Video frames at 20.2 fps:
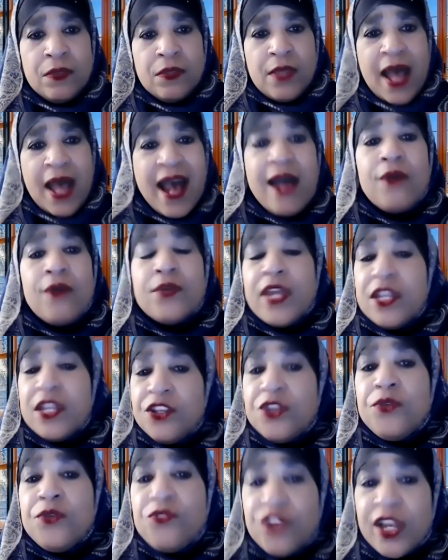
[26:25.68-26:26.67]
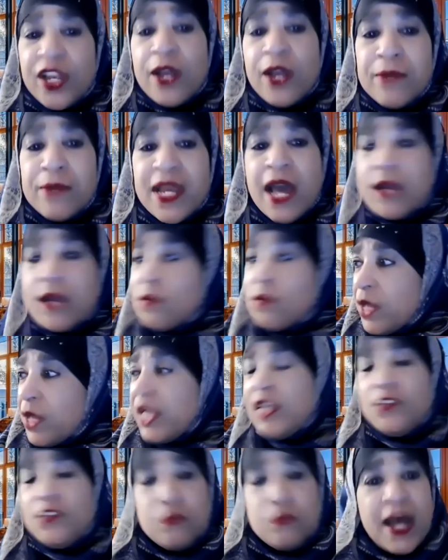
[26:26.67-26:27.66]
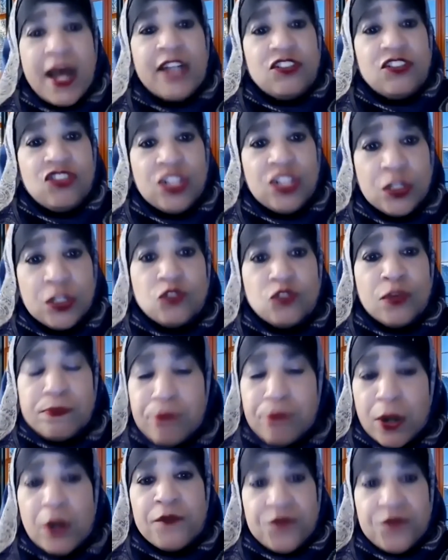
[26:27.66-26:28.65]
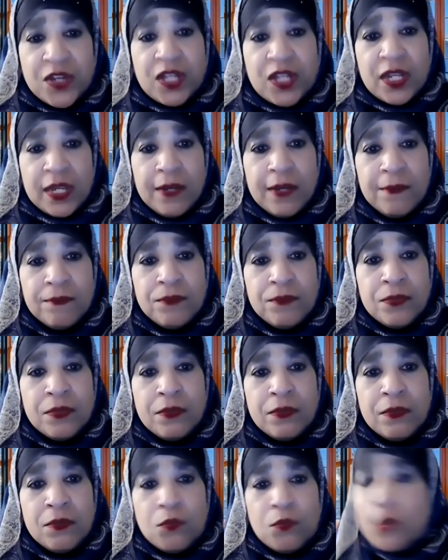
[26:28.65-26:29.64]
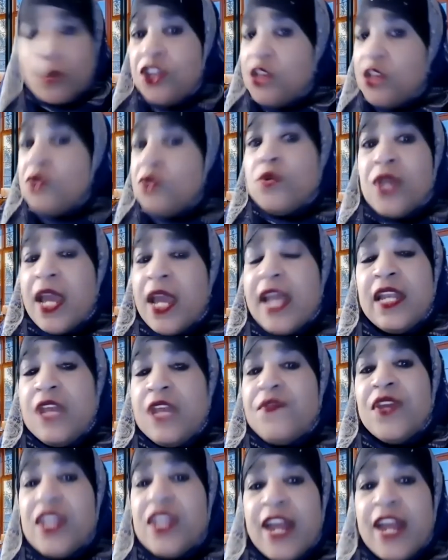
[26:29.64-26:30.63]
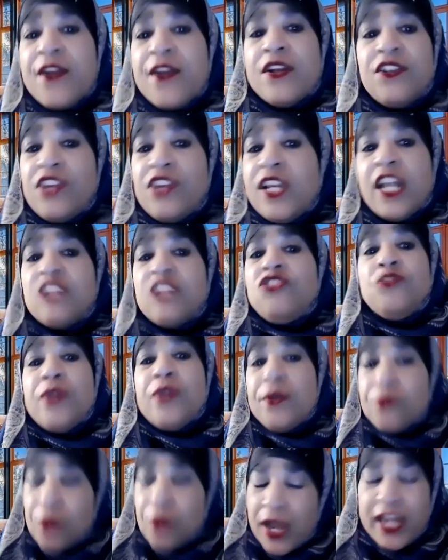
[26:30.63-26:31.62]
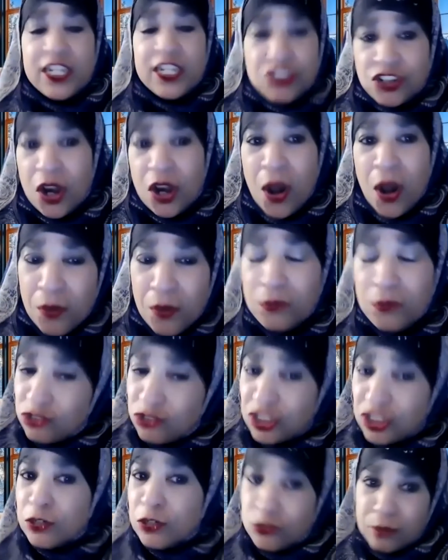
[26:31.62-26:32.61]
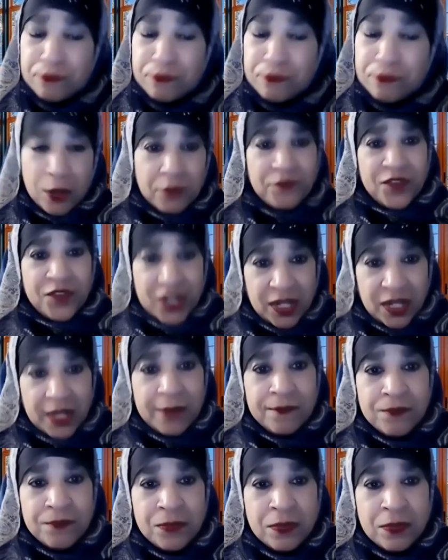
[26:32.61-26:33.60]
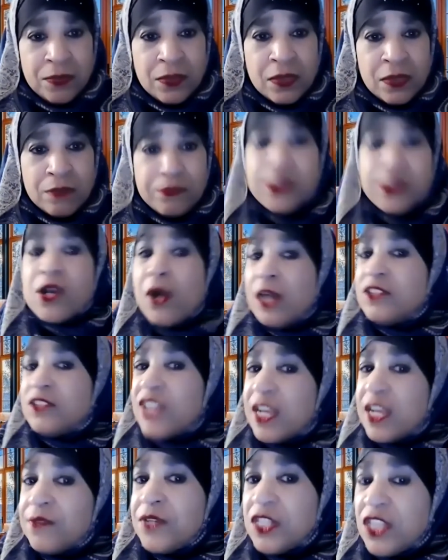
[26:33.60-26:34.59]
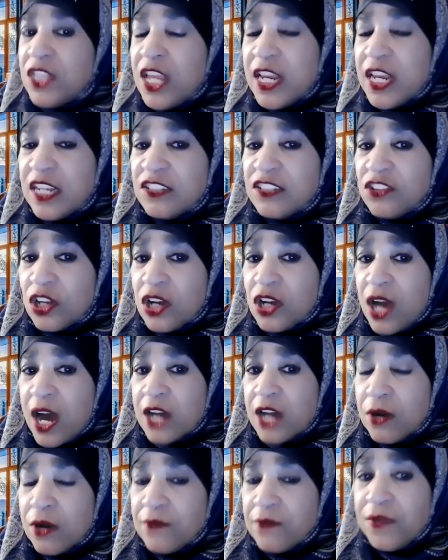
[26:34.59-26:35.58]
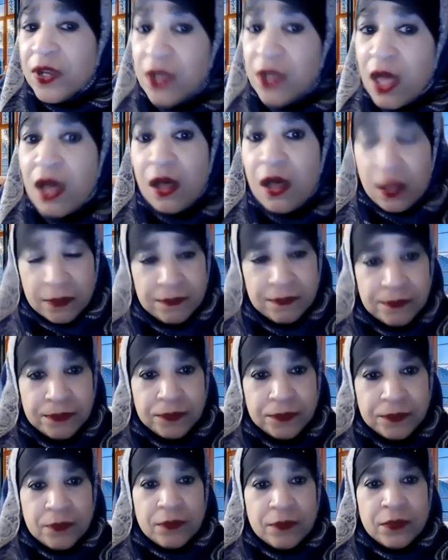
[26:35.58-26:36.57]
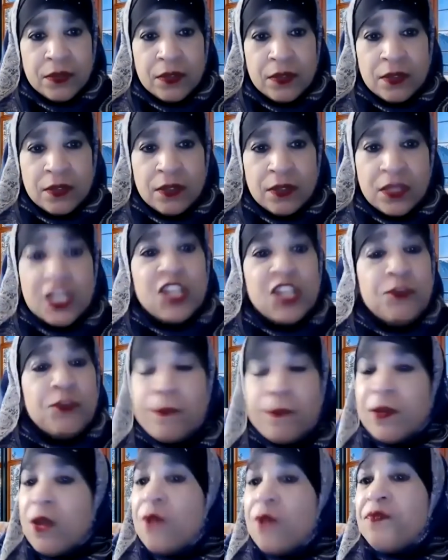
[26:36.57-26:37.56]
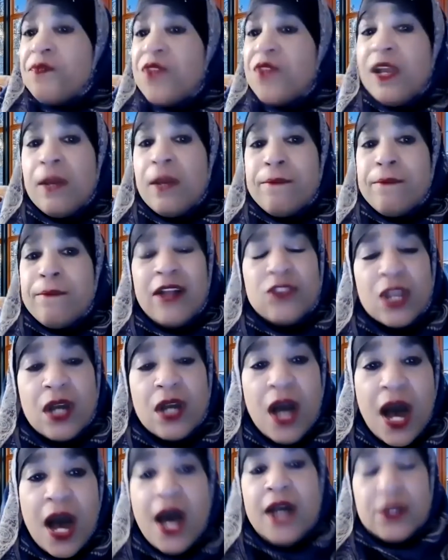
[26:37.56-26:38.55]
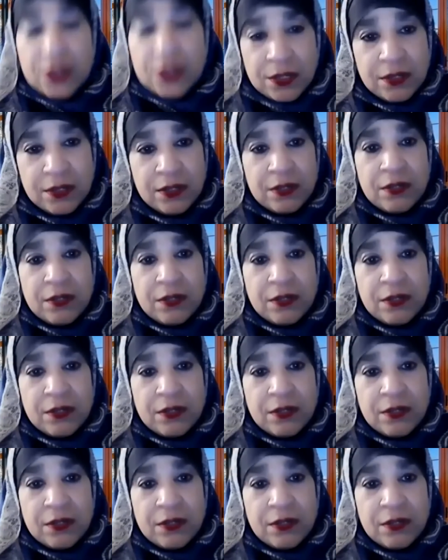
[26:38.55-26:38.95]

How can you tell me how to raise my children perfectly when you can't even guarantee that you can raise your own children perfectly? Because everything is the qadr of Allah. These people don't think about the qadr,